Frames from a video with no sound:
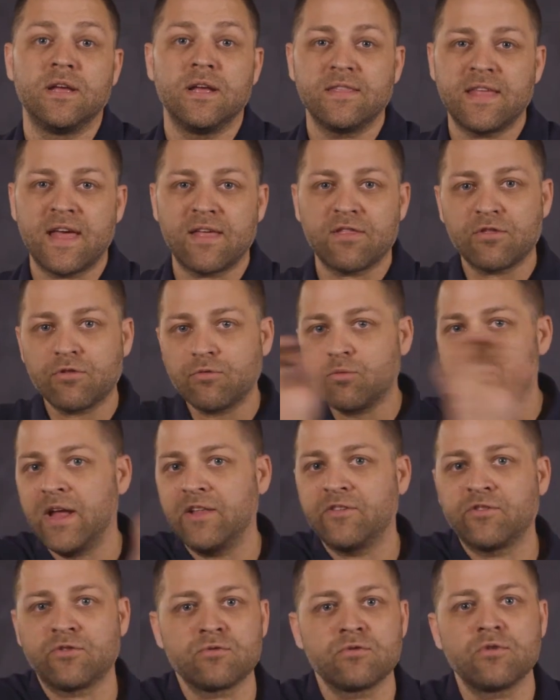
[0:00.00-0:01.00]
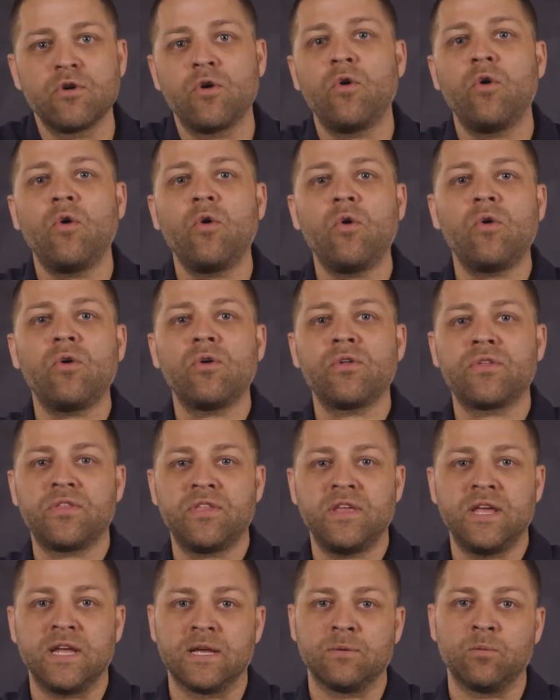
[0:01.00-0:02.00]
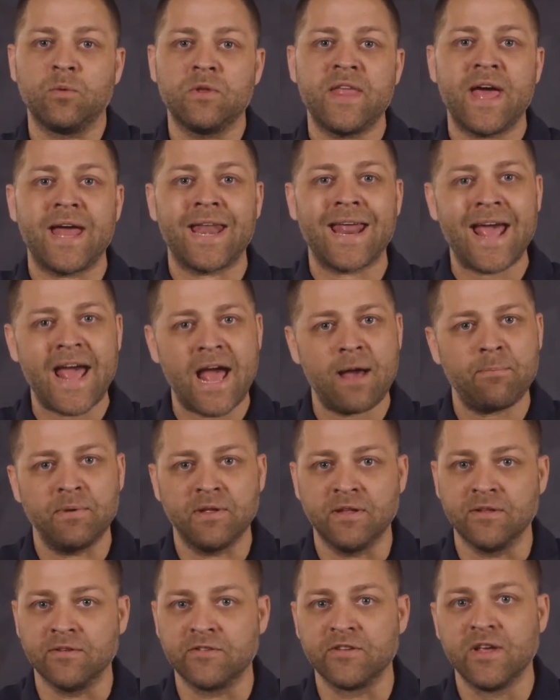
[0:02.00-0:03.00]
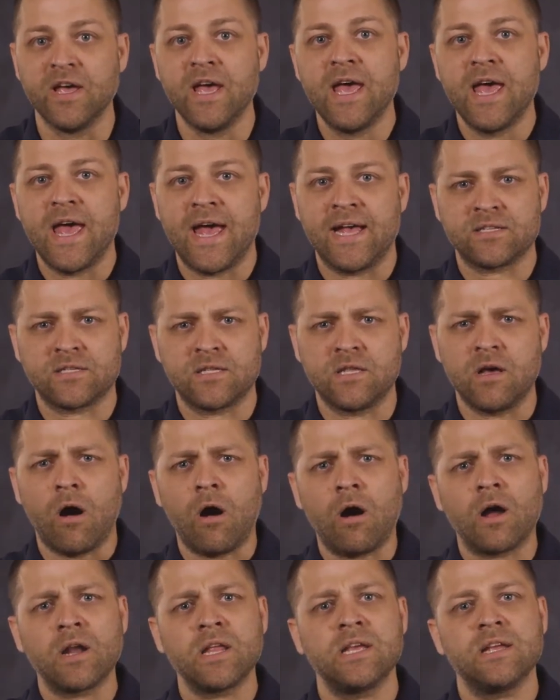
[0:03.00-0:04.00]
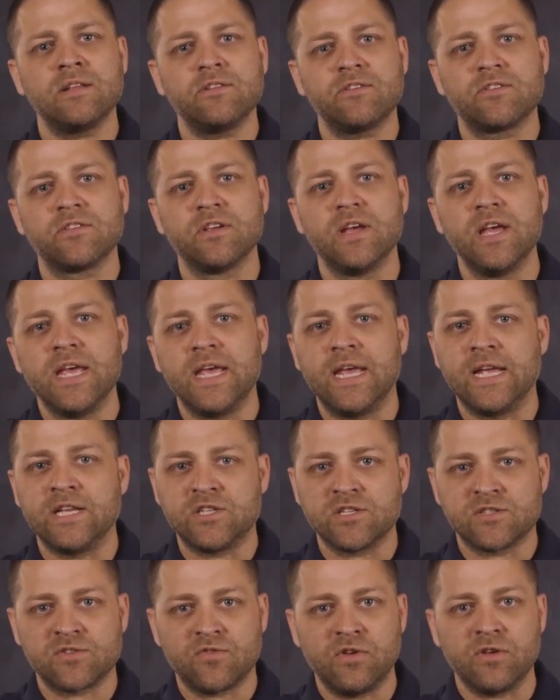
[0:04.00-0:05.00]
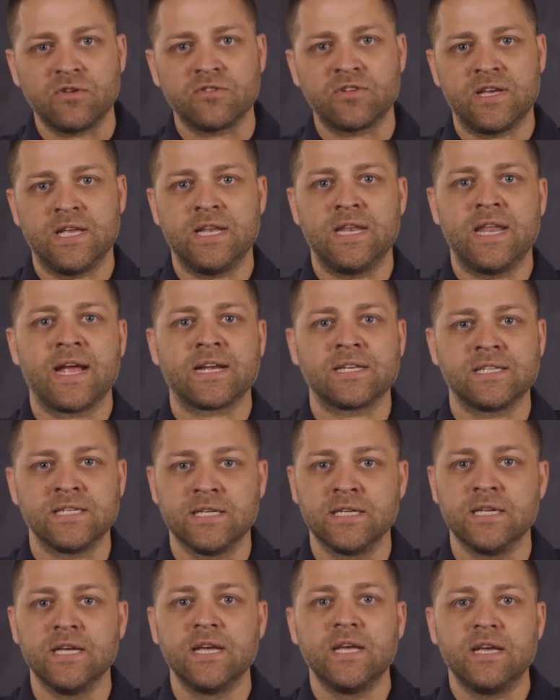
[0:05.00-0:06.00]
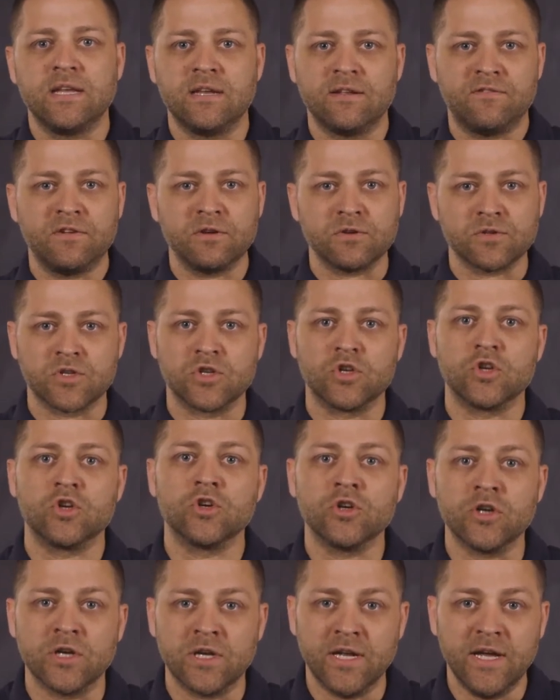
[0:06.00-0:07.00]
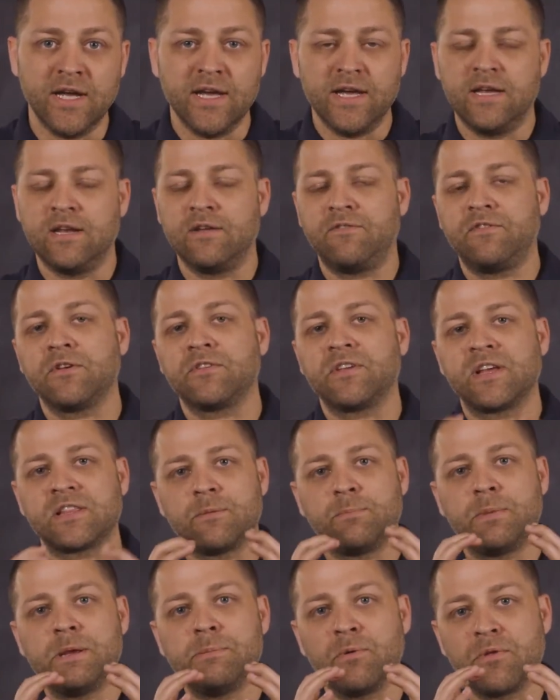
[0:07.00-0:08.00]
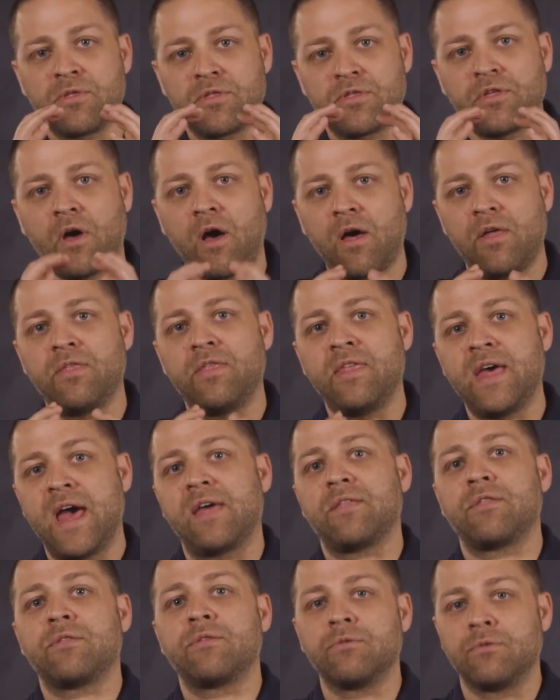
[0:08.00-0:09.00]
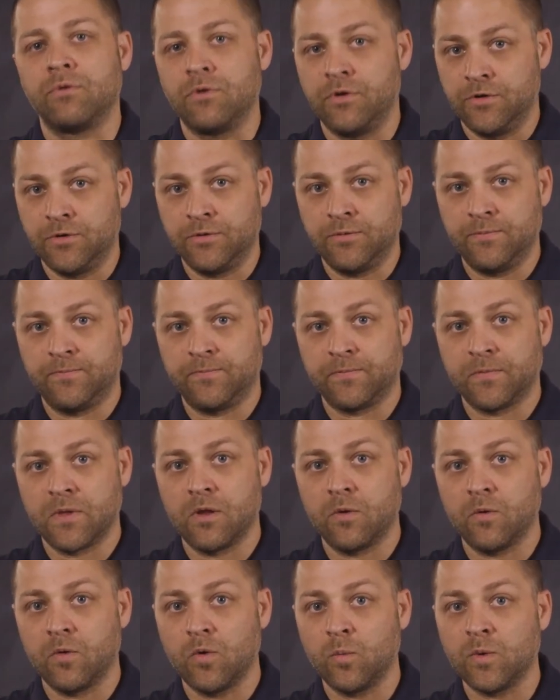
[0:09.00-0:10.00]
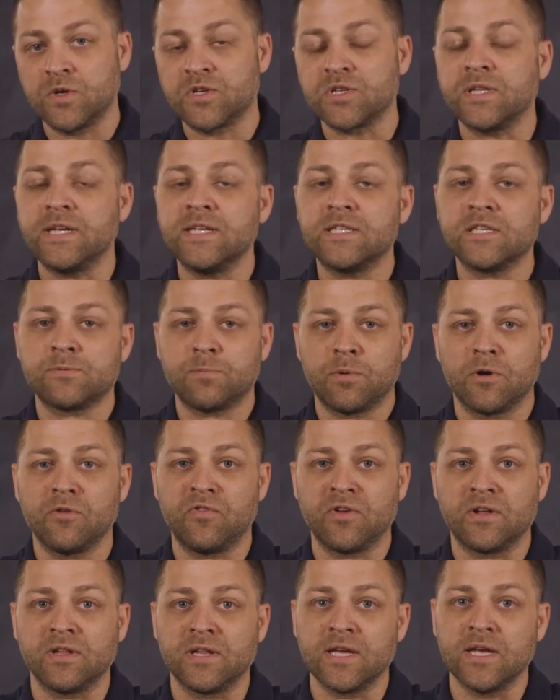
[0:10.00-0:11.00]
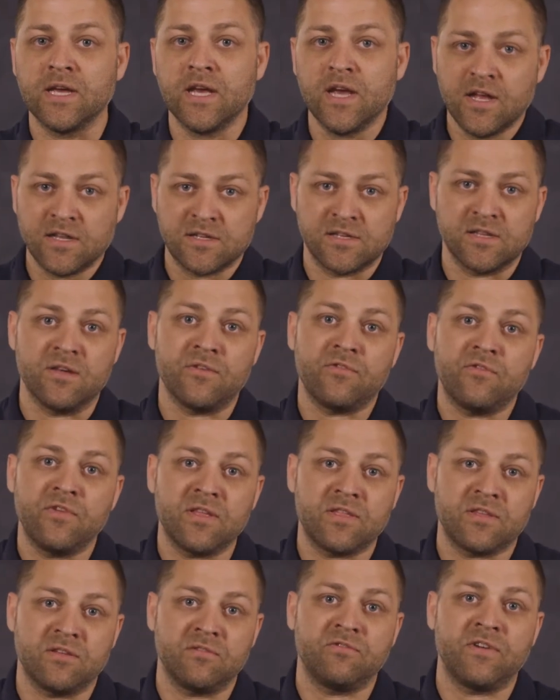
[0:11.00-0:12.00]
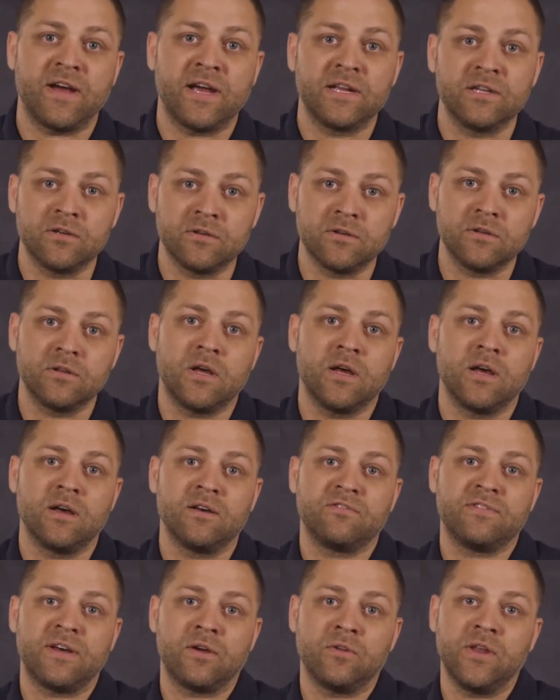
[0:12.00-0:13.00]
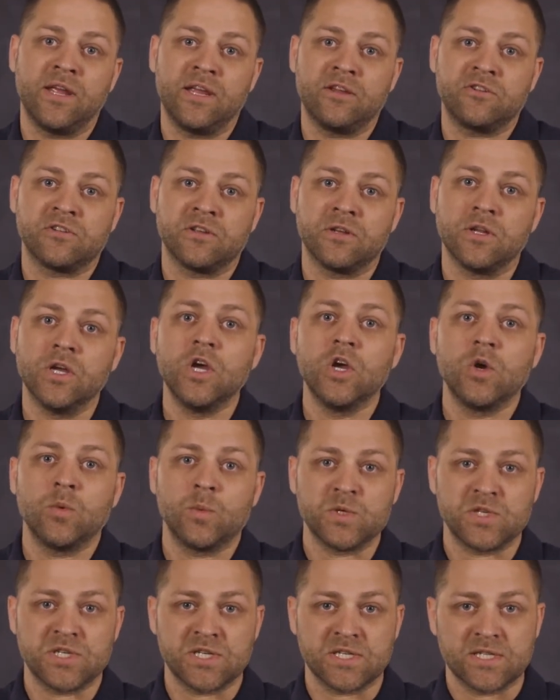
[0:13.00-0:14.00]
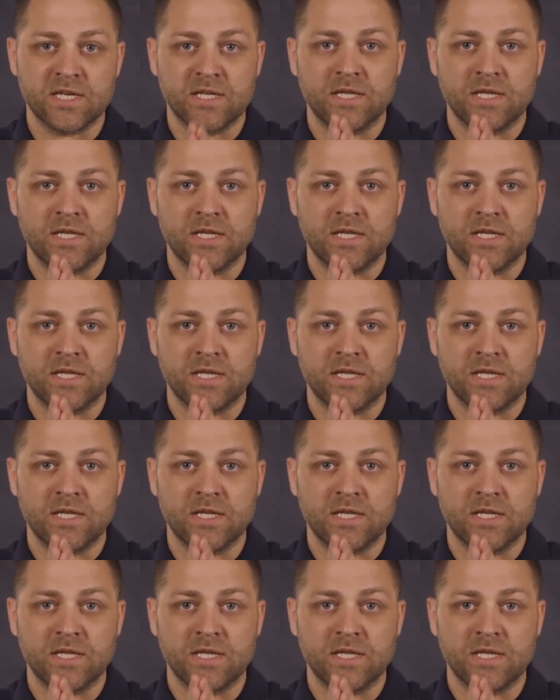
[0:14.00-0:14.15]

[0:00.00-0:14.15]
That threads through the whole thing. And when that happens, as the audience, it just feels connected, and it feels good, and it feels like the people thought that through. Which leads us perfectly to the fifth and final foundation, which is